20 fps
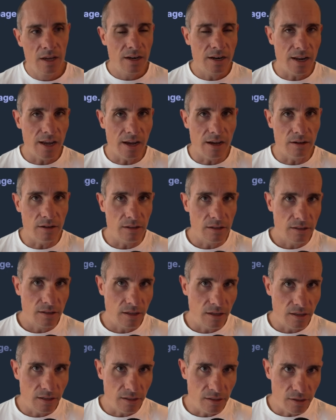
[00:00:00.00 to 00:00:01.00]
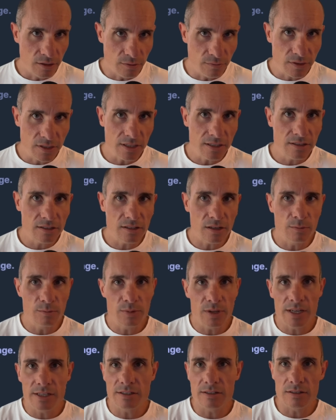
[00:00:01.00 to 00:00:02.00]
Now, you've seen some
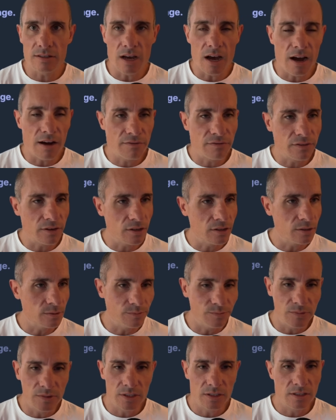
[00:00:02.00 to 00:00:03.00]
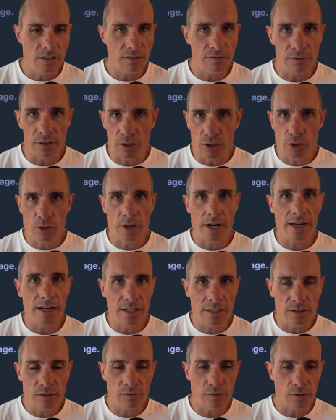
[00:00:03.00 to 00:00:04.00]
places offer different
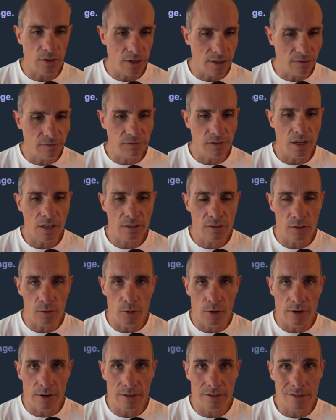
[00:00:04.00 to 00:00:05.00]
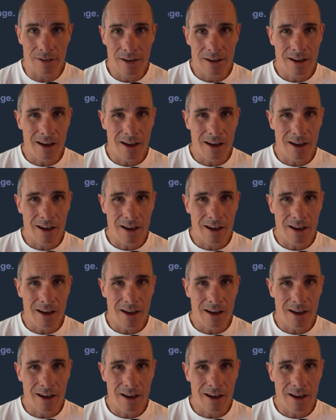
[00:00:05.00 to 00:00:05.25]
trainings for Flux LoRAs.